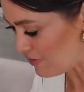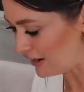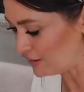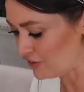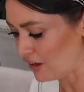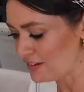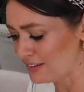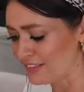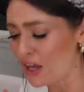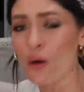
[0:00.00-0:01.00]
arranged
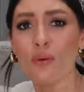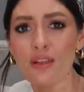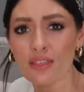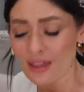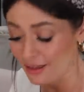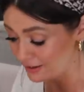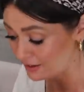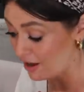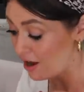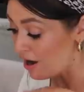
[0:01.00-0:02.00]
nicely. The only
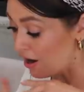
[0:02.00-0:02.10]
thing